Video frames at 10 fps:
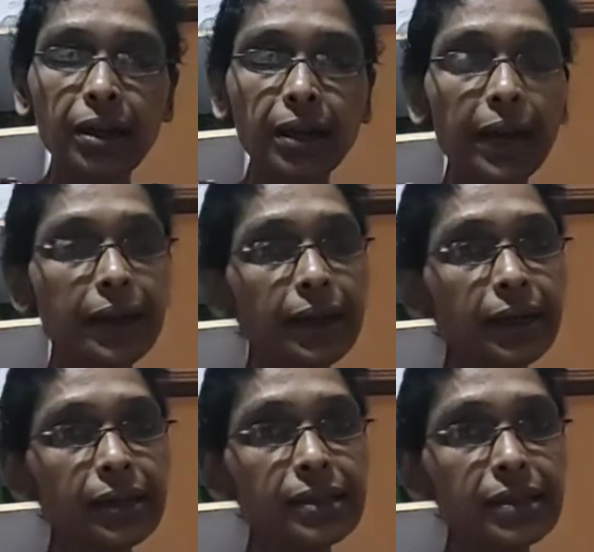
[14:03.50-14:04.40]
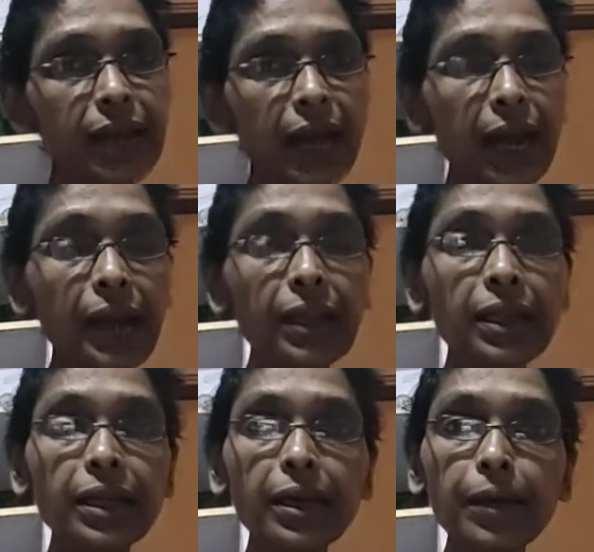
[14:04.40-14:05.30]
tightness
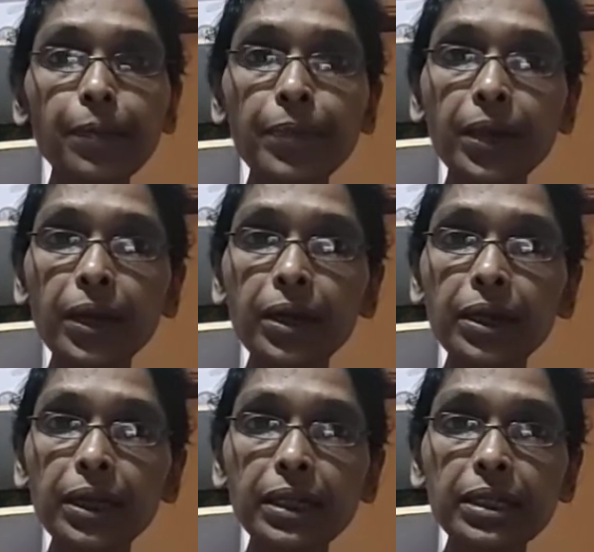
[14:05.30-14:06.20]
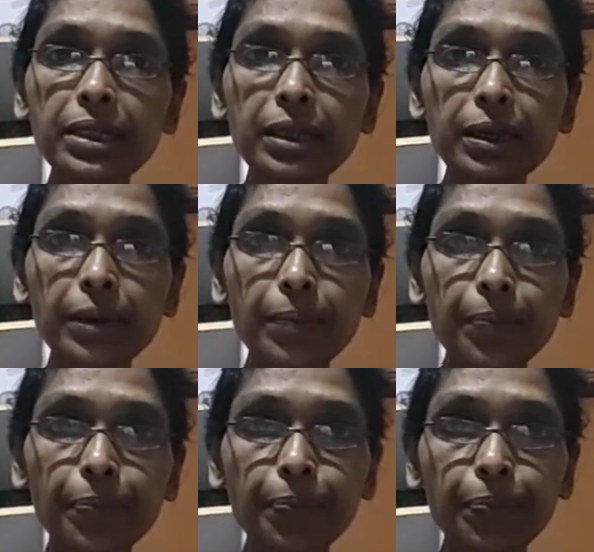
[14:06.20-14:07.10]
and its
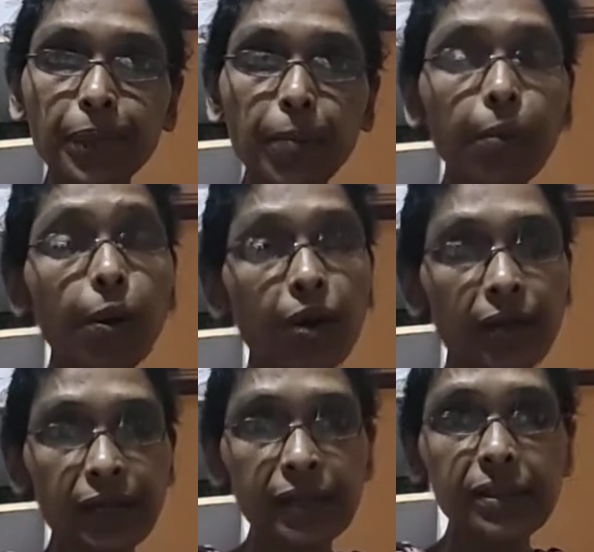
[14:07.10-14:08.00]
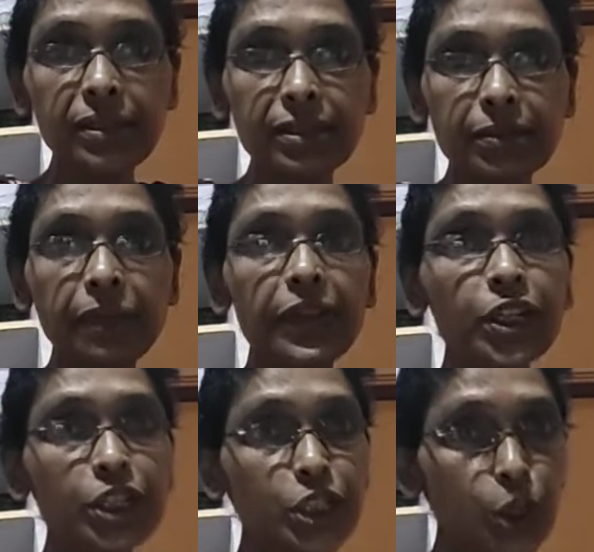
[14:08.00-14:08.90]
broadness,
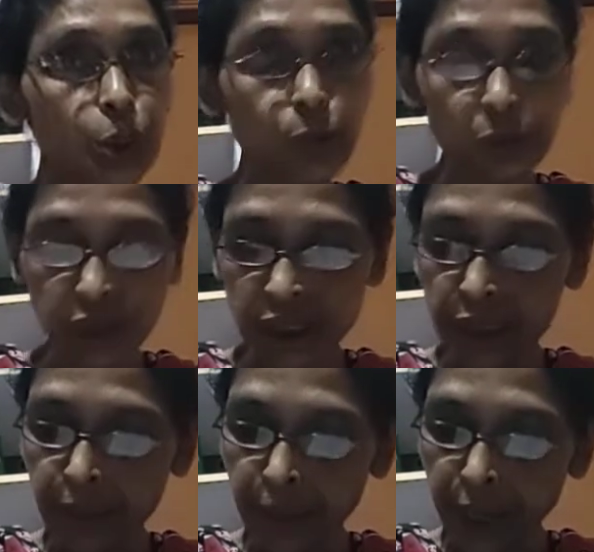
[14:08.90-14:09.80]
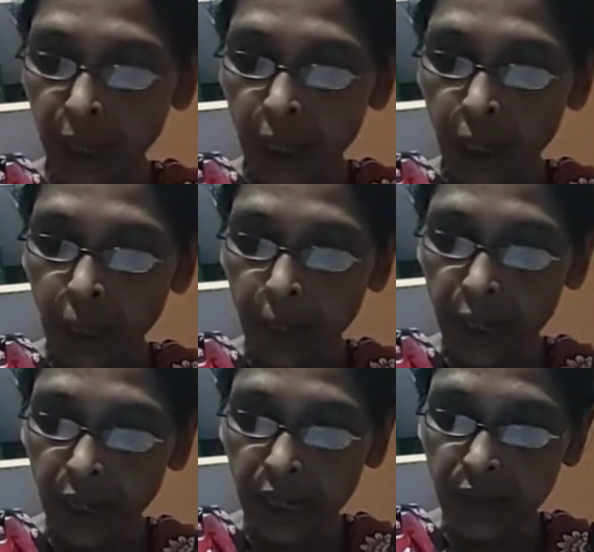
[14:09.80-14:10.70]
which is loose.
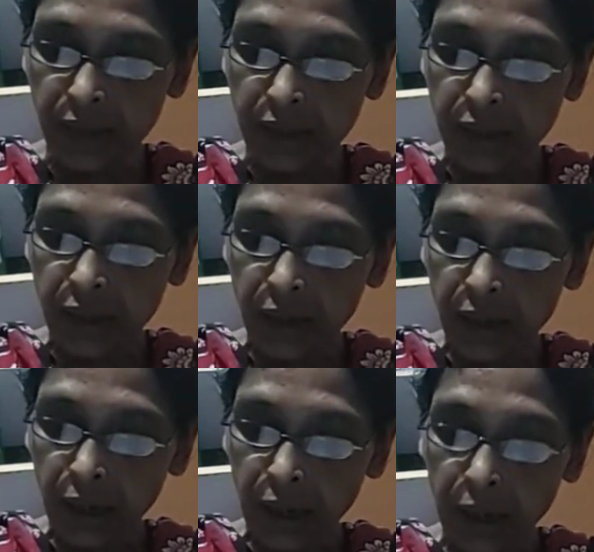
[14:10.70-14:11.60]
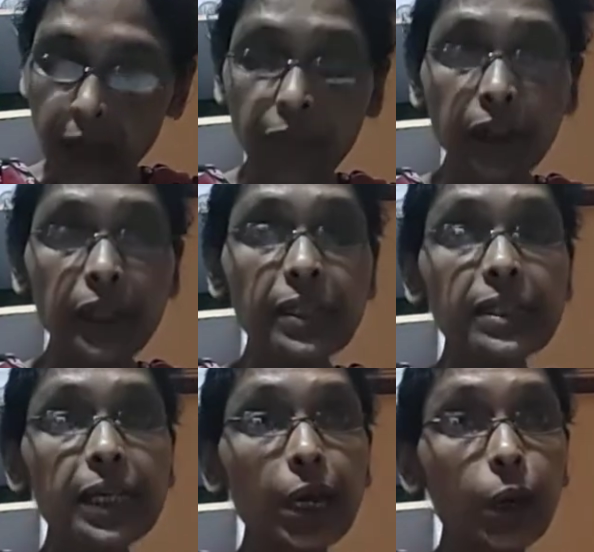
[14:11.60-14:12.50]
Whereas if it
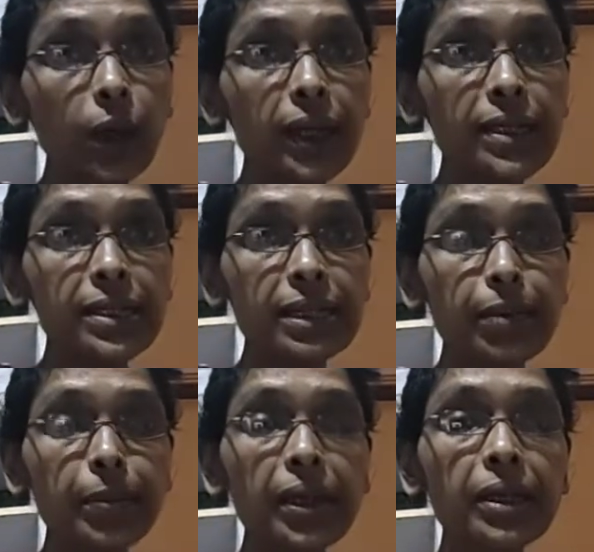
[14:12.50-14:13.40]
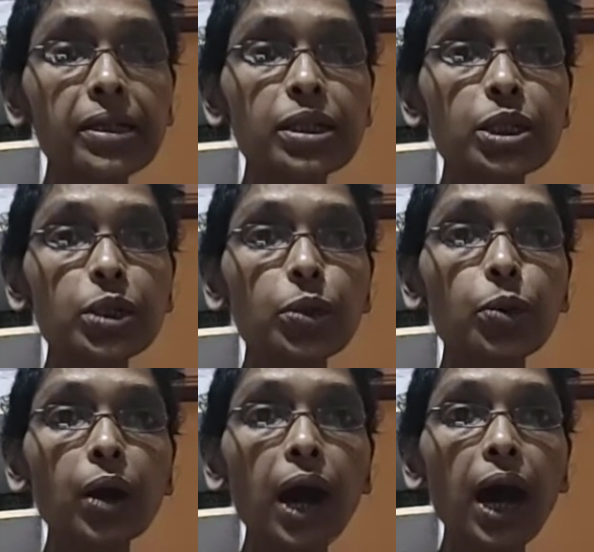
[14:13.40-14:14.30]
is L-O-S-E means
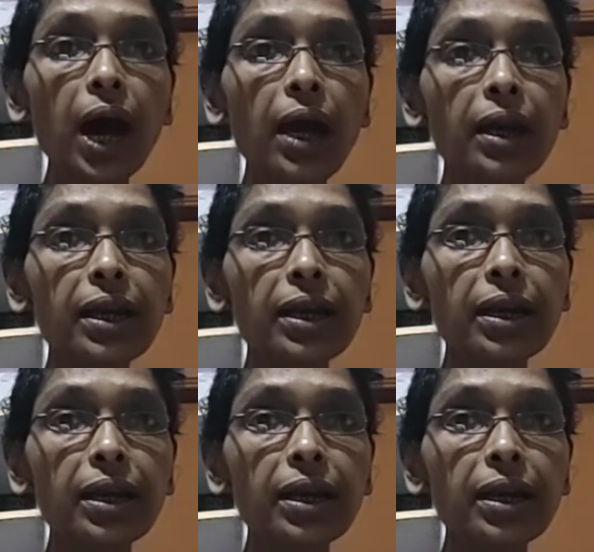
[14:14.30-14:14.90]
you are